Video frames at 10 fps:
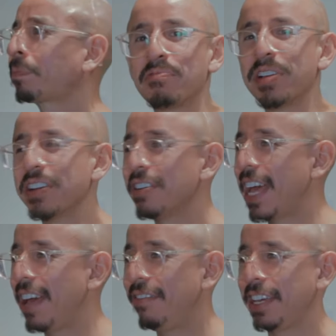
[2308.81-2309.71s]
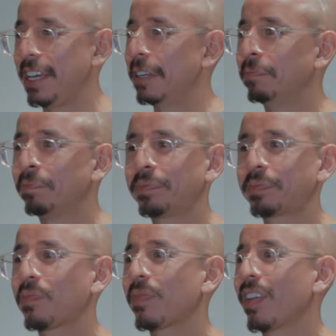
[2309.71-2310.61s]
real heavy
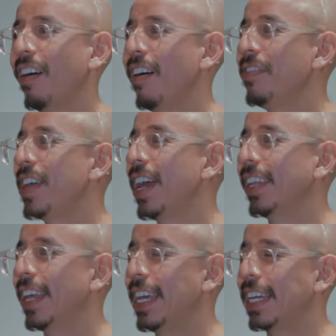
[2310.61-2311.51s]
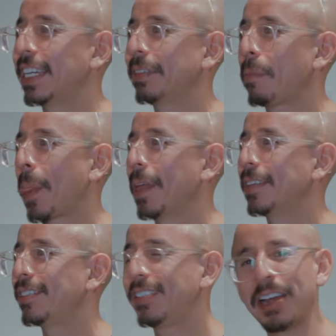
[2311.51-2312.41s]
on that
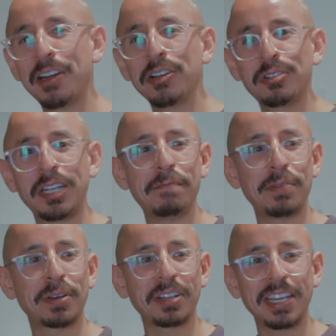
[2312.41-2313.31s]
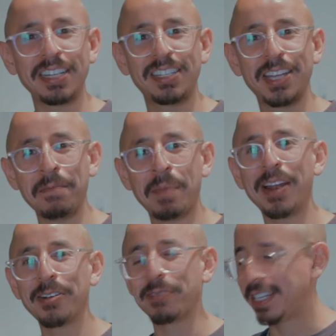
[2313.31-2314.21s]
stereotypically
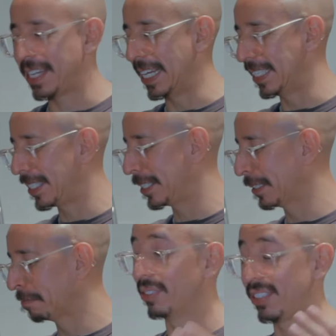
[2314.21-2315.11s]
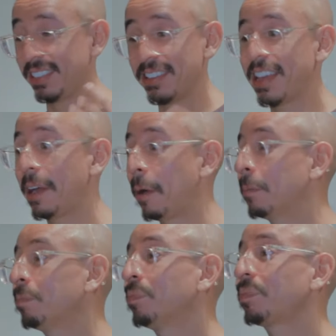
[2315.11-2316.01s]
tomatoey taste. Still
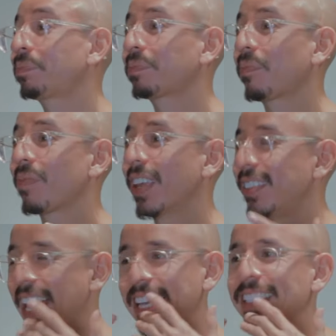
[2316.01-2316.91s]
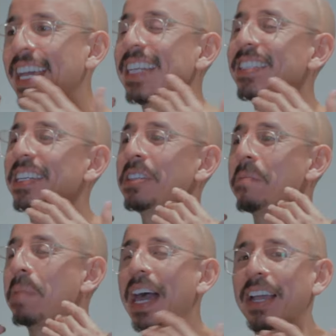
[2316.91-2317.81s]
there. I can taste it in
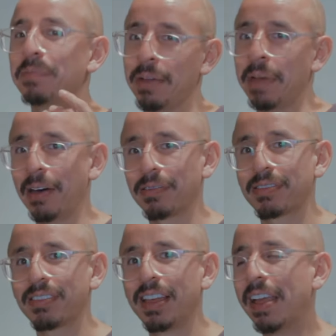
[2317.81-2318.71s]
the back of my mouth.